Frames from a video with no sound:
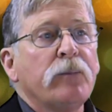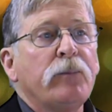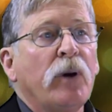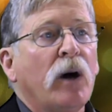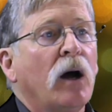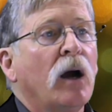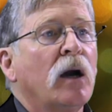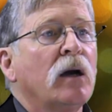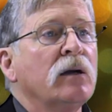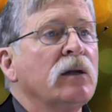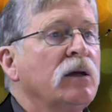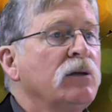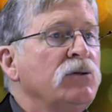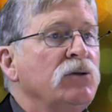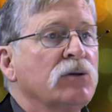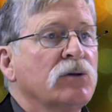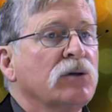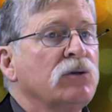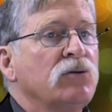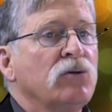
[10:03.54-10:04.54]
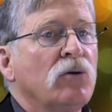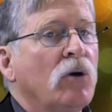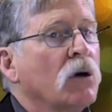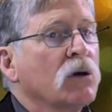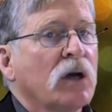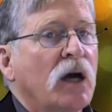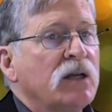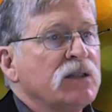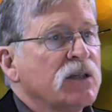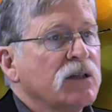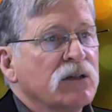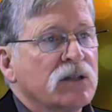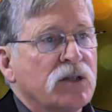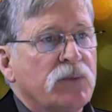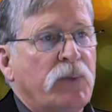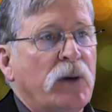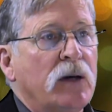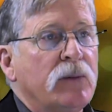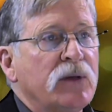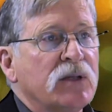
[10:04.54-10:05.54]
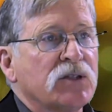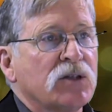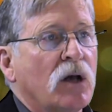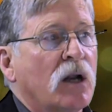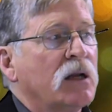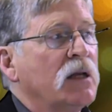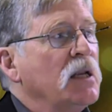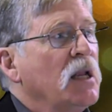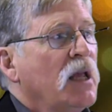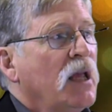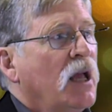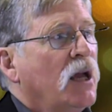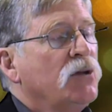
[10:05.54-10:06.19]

apart, and you can do all kinds of experiments on it,